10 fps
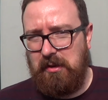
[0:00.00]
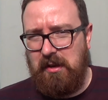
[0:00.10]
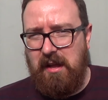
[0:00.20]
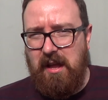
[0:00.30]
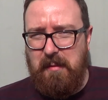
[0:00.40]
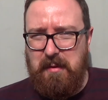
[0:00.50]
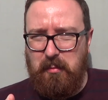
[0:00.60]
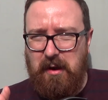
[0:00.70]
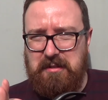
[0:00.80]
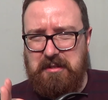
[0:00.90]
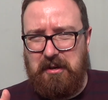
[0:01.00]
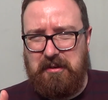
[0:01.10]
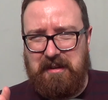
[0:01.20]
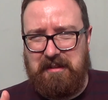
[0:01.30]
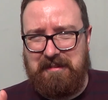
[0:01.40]
I mean, we're
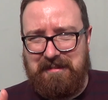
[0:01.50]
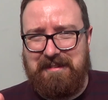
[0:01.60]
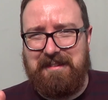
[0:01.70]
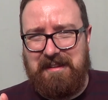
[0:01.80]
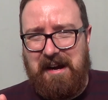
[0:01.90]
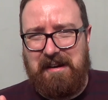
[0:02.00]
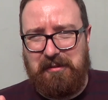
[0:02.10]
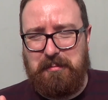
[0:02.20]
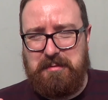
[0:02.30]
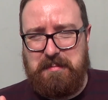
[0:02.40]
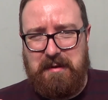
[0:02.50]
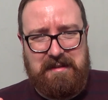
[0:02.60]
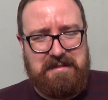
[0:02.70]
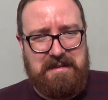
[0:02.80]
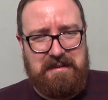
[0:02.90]
talking dial-up
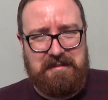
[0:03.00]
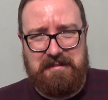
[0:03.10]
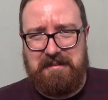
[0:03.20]
speeds here.